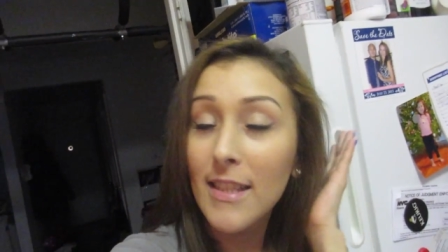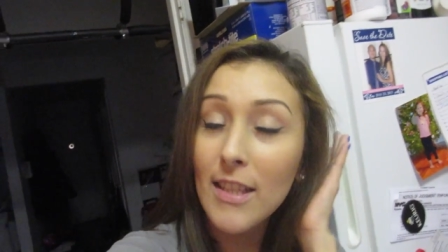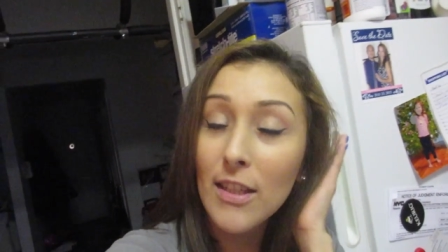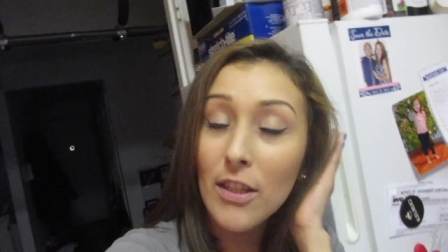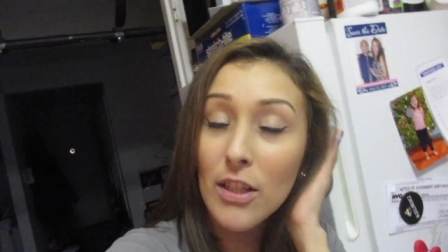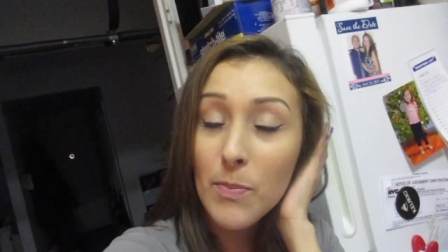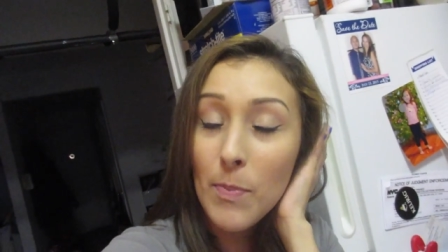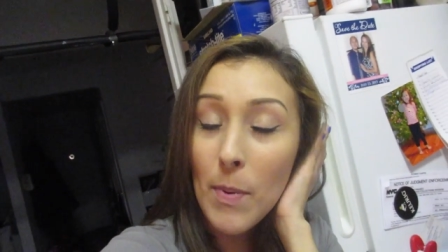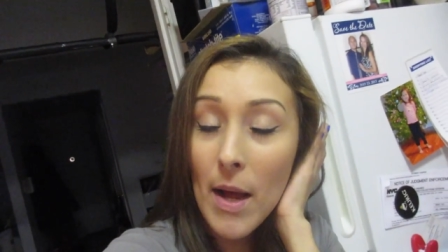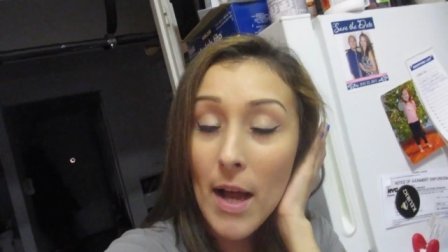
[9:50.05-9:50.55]

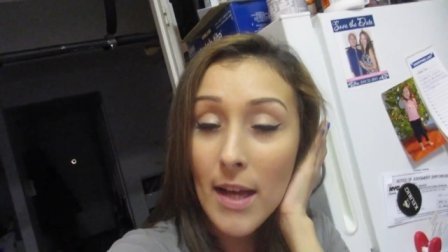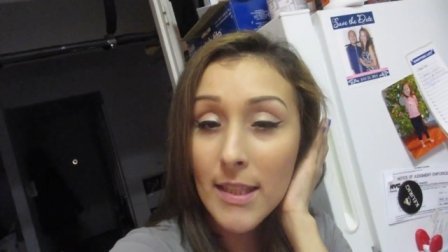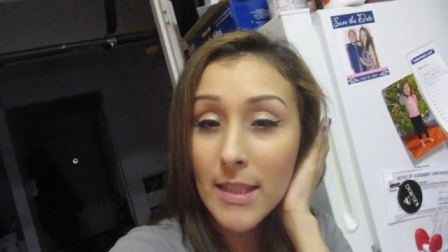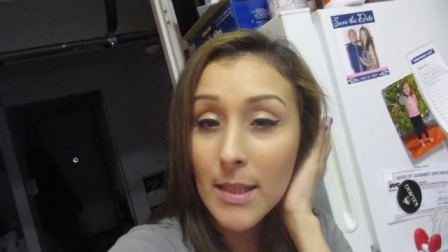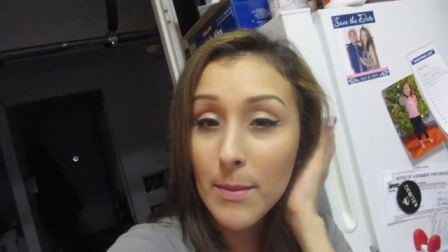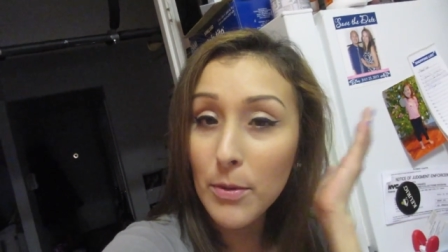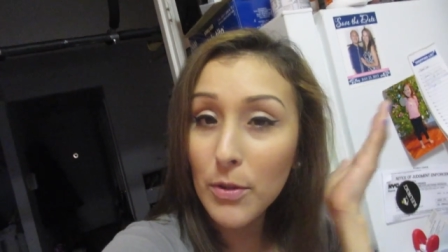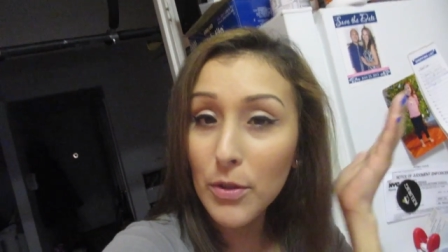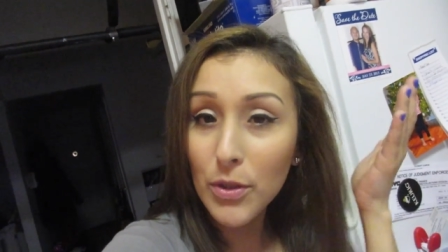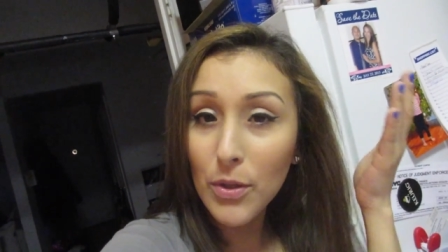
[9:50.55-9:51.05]
still as
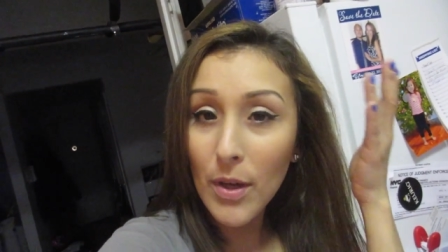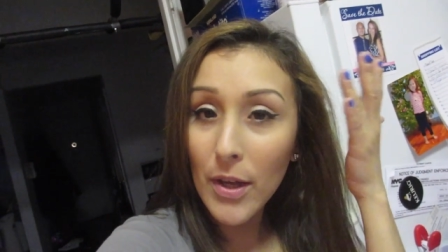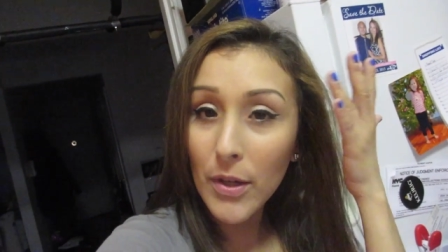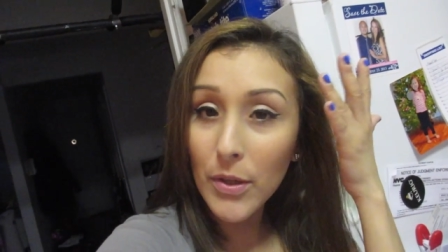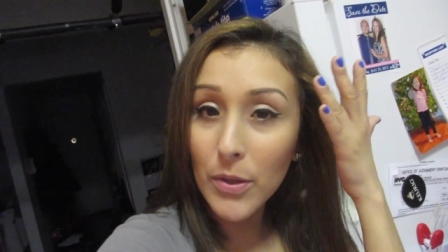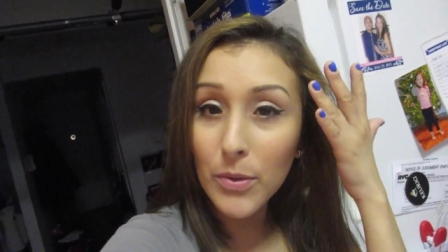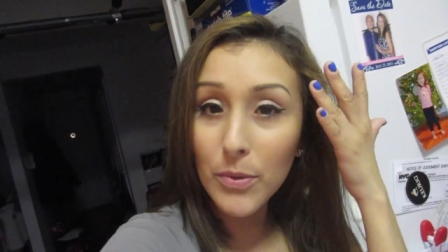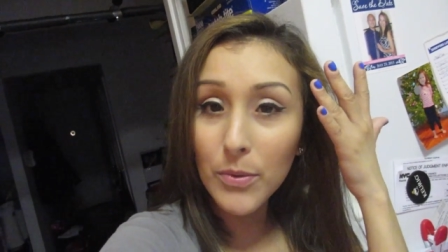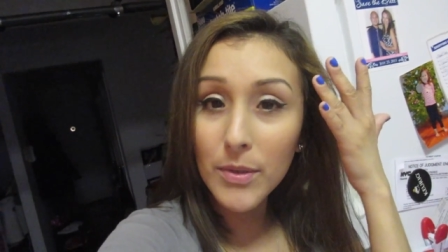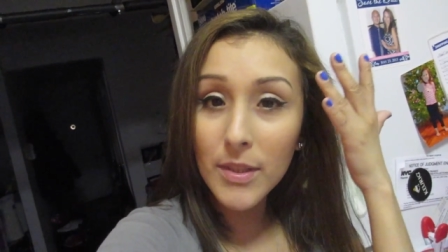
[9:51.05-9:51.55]
possible so I
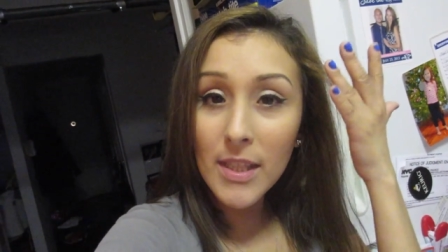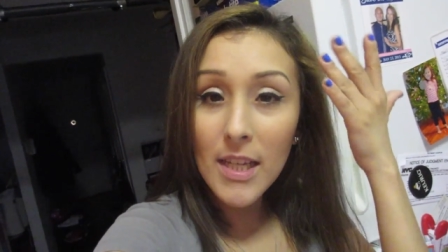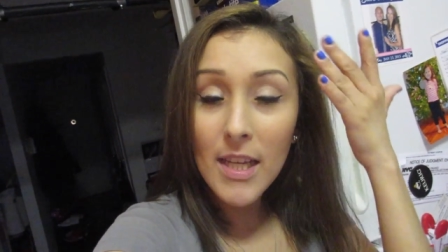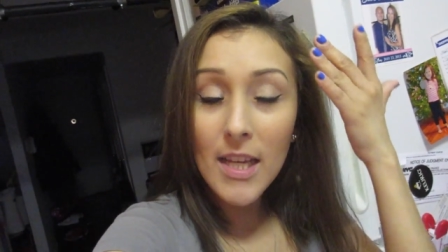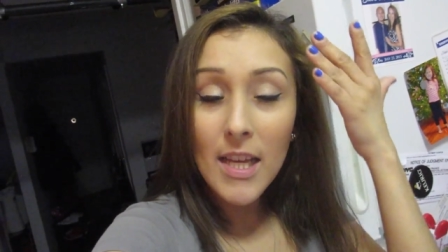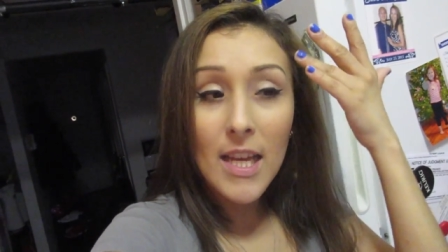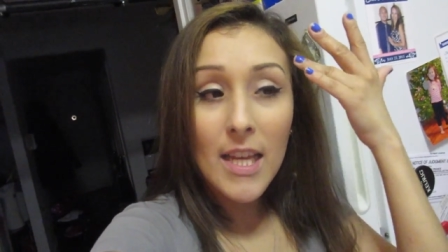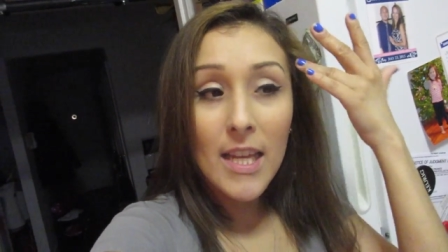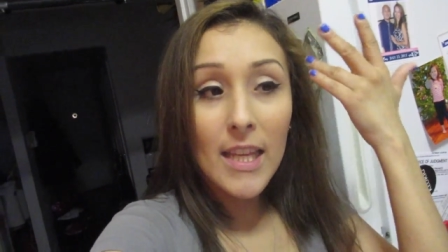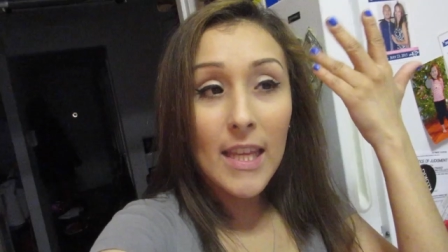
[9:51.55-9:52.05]
don't
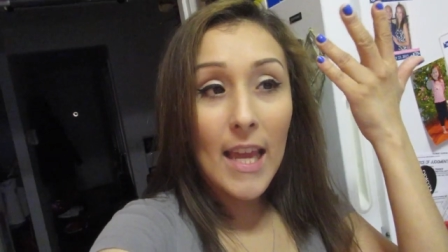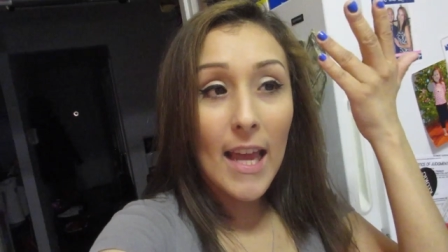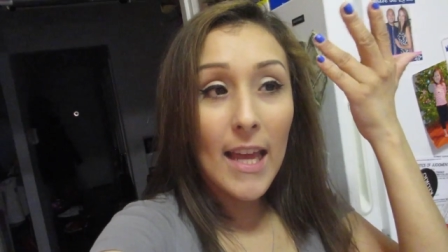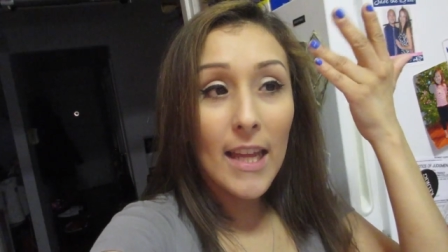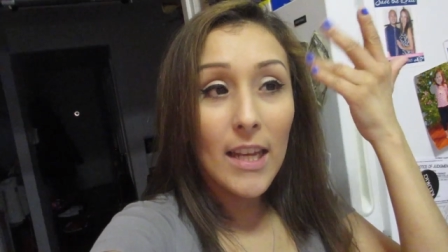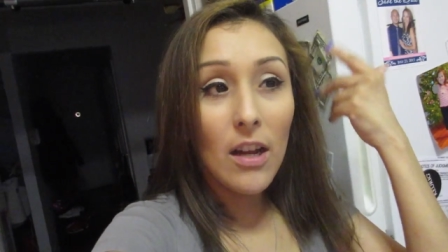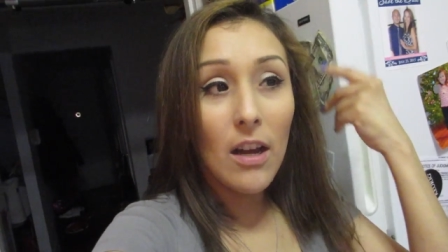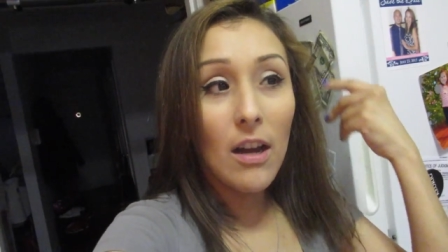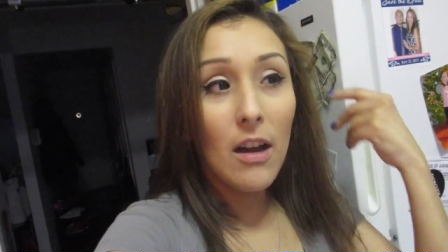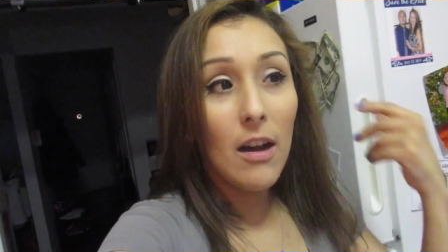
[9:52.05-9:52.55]

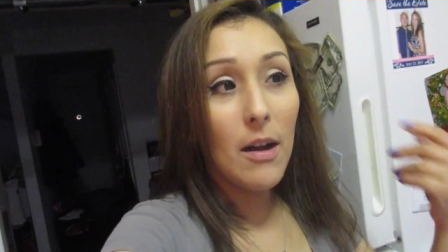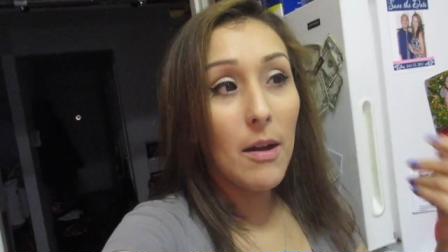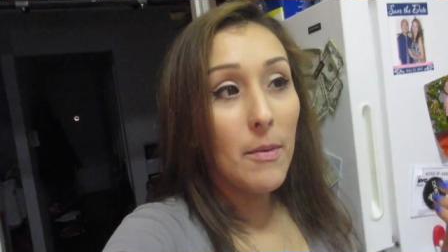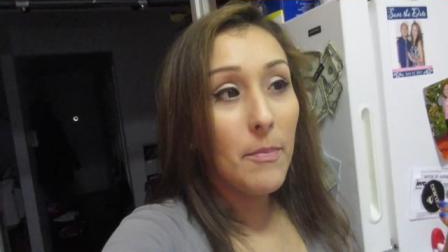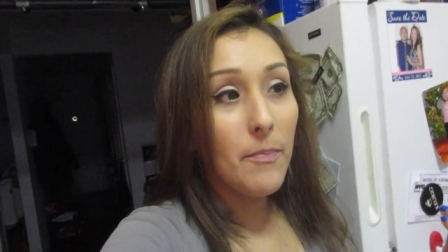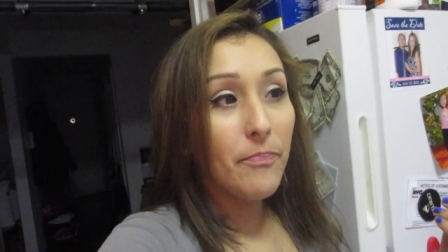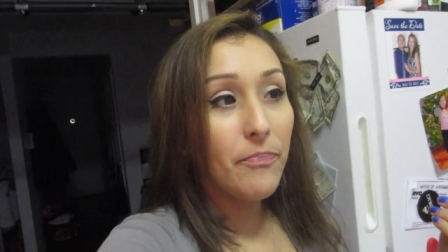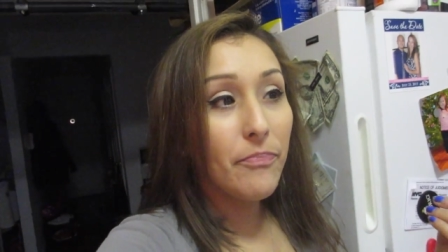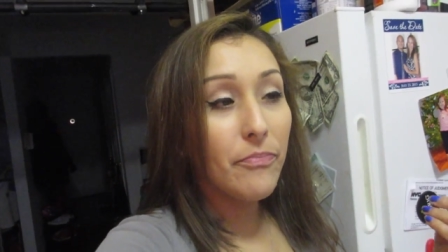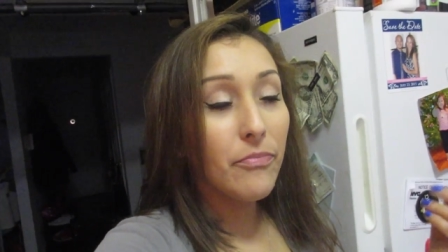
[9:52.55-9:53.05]
get,
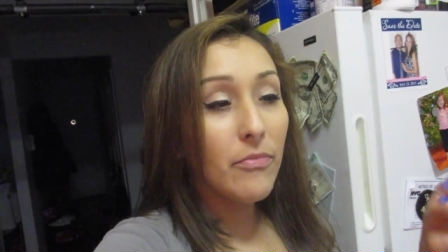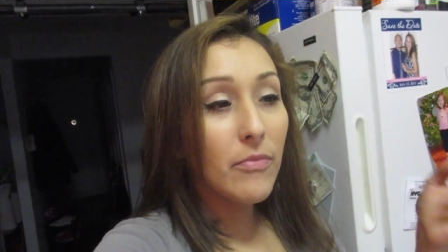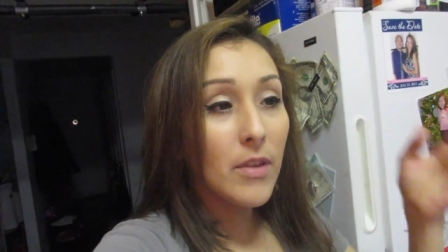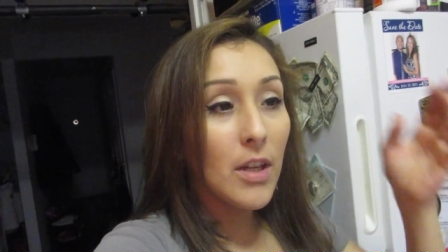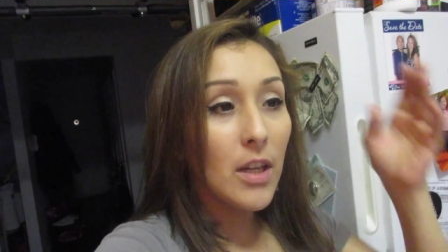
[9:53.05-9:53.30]
um,